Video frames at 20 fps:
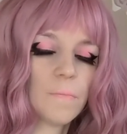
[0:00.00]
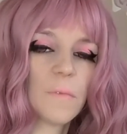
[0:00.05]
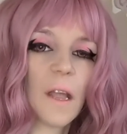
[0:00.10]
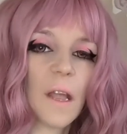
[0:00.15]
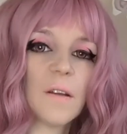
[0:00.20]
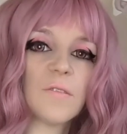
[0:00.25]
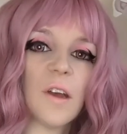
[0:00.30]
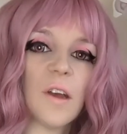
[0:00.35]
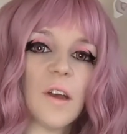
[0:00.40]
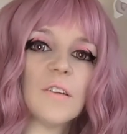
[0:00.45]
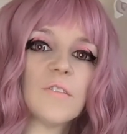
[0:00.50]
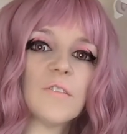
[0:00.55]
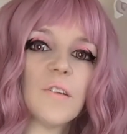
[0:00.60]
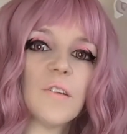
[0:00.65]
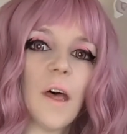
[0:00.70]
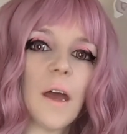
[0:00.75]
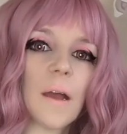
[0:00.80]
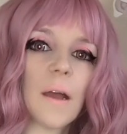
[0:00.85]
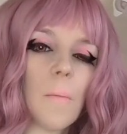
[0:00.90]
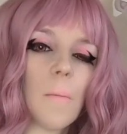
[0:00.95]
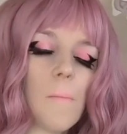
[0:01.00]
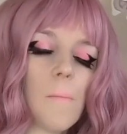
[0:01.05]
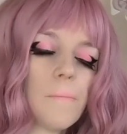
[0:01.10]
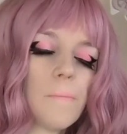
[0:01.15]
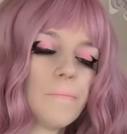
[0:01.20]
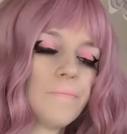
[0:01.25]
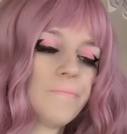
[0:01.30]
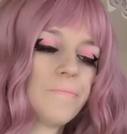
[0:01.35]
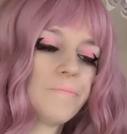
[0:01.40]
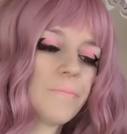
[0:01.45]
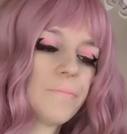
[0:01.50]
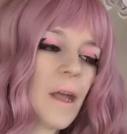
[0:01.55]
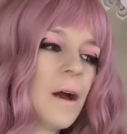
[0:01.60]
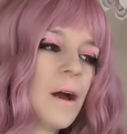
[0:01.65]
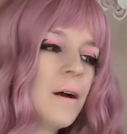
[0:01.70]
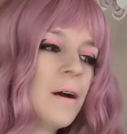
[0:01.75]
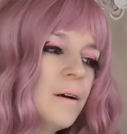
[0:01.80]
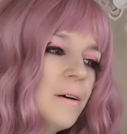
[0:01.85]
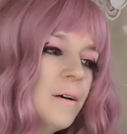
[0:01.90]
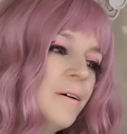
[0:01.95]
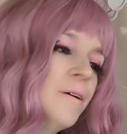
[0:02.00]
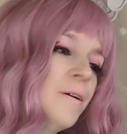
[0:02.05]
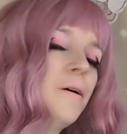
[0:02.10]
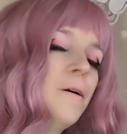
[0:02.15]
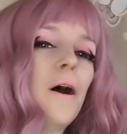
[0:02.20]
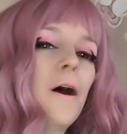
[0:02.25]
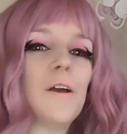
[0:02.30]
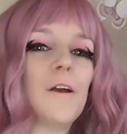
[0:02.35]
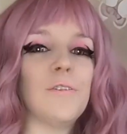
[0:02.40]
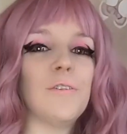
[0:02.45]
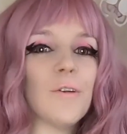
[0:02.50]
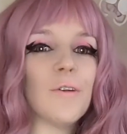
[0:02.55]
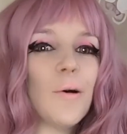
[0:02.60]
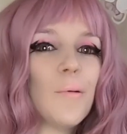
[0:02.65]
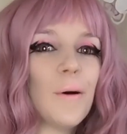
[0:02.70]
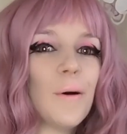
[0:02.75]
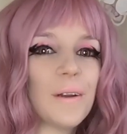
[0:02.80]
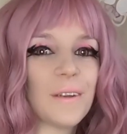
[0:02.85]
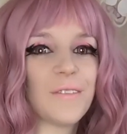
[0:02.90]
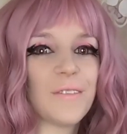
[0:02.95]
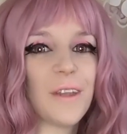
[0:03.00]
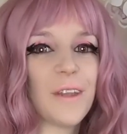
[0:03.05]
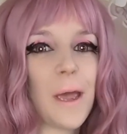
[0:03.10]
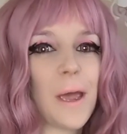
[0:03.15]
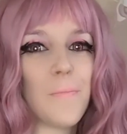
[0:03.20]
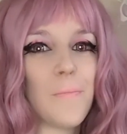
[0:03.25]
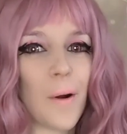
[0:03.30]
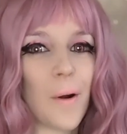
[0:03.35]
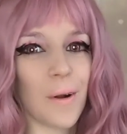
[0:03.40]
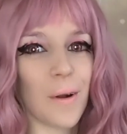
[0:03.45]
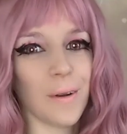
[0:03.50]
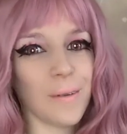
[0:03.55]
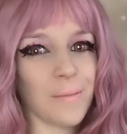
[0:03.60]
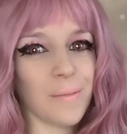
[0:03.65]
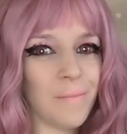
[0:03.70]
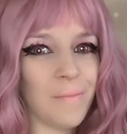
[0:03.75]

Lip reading: It tastes like, I don't want to say burnt,